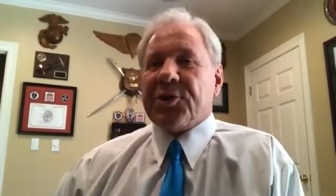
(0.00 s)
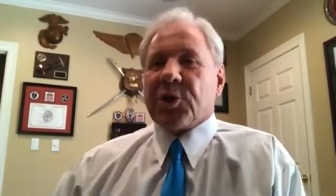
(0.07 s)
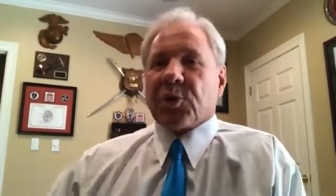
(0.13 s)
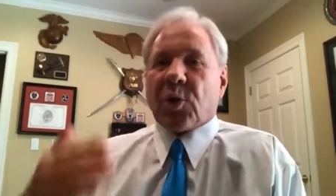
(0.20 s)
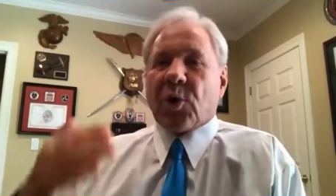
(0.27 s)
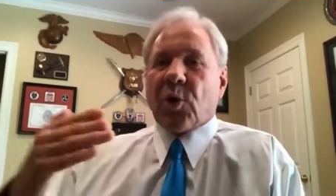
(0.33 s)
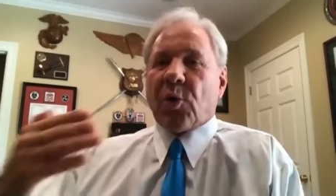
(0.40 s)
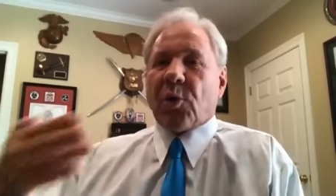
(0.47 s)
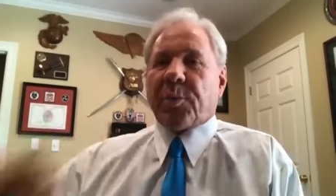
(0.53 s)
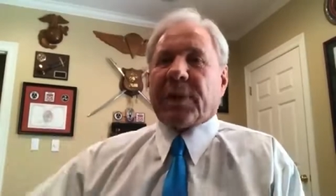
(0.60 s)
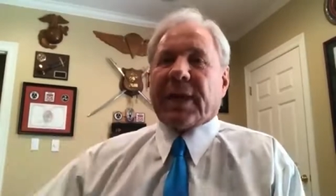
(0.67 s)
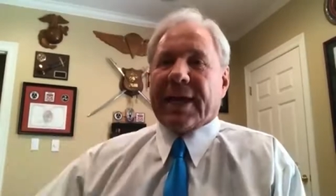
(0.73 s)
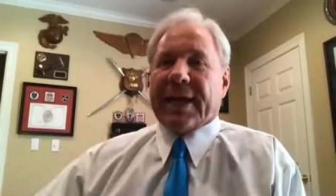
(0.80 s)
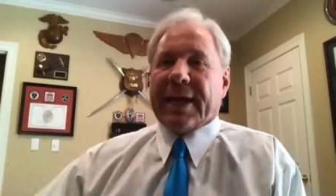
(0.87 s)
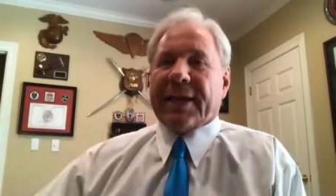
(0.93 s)
role
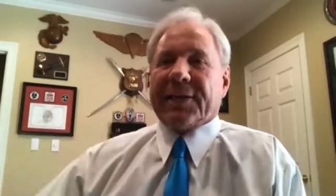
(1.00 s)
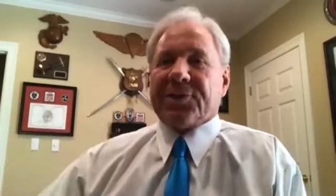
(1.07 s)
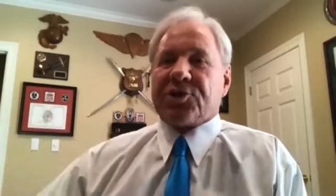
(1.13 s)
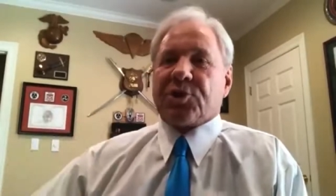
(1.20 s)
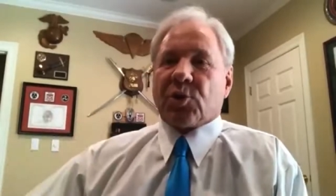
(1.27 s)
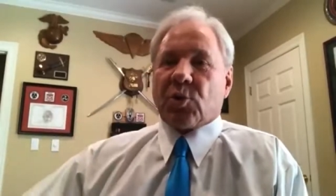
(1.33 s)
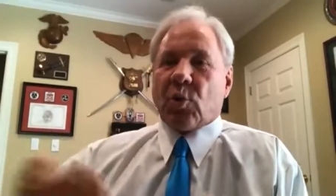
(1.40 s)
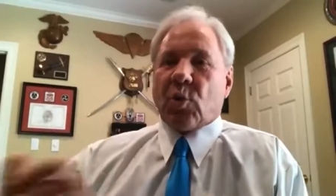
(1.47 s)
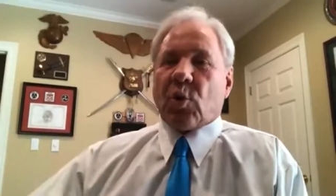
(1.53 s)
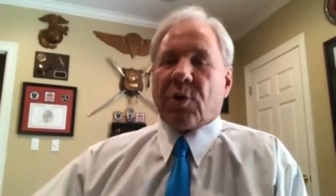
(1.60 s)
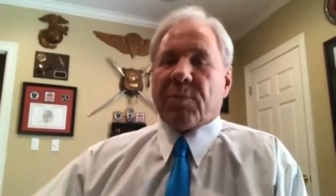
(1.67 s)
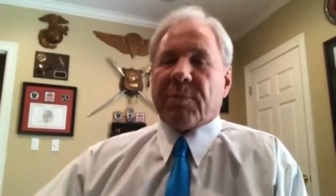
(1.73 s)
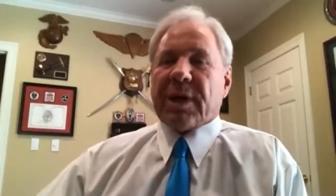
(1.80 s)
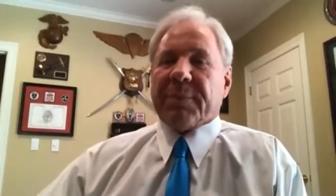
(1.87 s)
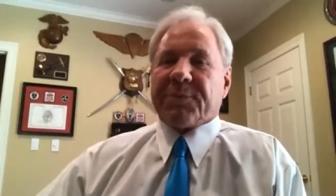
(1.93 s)
play is your
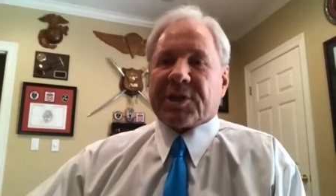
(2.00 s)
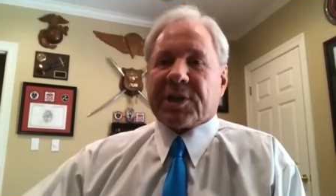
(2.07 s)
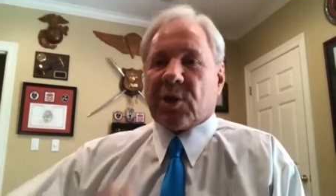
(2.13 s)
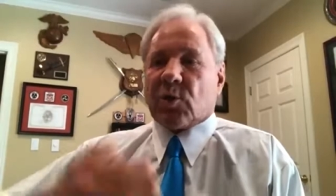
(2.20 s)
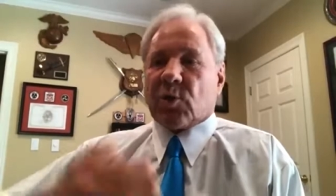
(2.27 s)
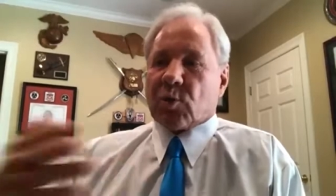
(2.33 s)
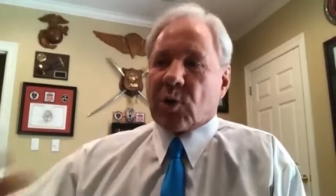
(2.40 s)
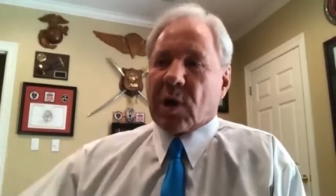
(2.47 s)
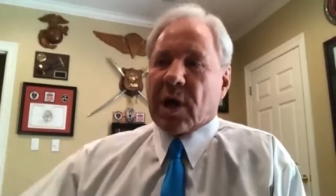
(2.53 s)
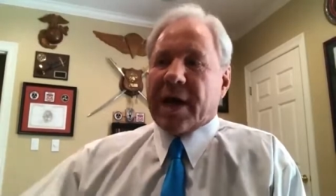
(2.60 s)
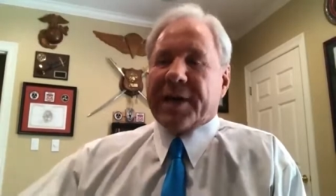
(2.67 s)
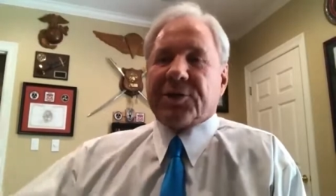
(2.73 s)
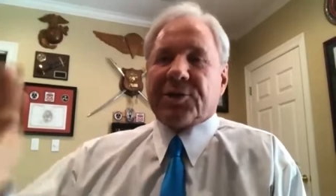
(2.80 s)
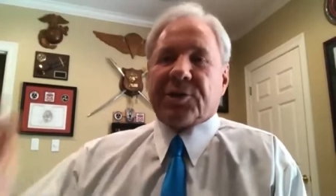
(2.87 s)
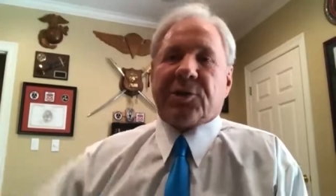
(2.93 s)
warm up to go
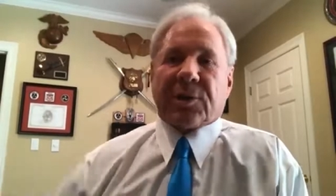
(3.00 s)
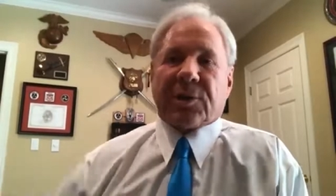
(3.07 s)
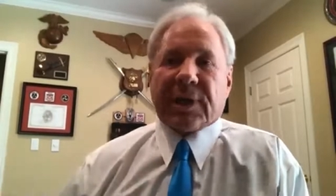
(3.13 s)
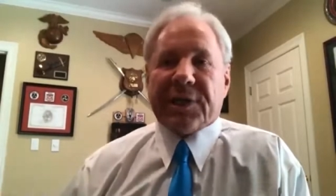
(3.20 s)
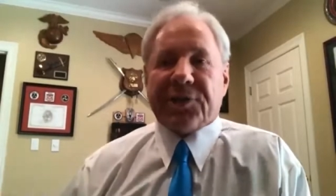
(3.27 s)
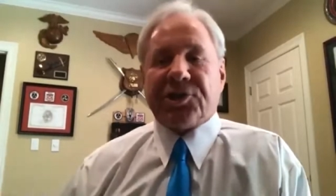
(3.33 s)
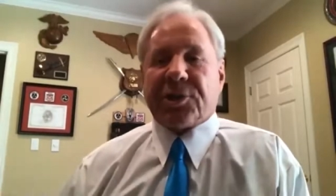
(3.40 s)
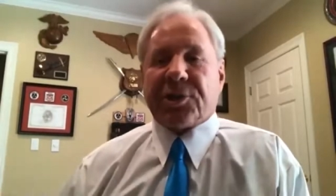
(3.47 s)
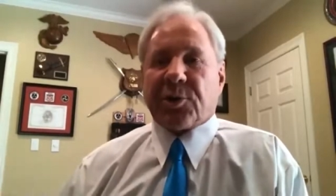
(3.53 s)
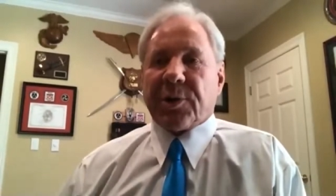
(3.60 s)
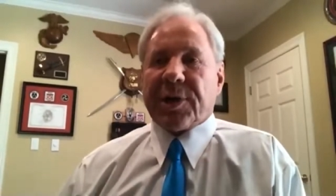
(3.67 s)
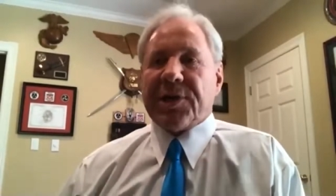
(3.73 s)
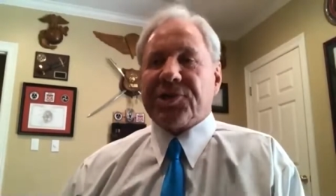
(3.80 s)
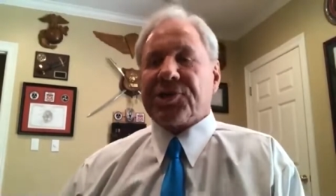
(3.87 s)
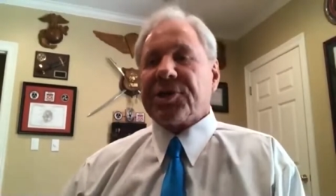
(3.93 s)
right into your lead
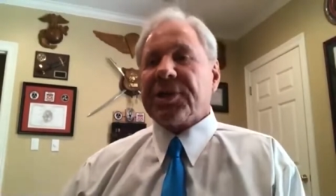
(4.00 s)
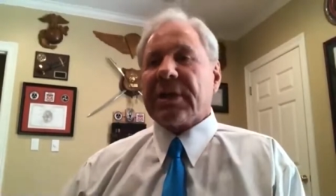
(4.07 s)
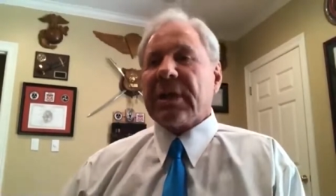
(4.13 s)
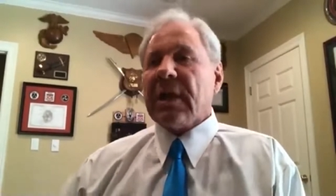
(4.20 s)
generation.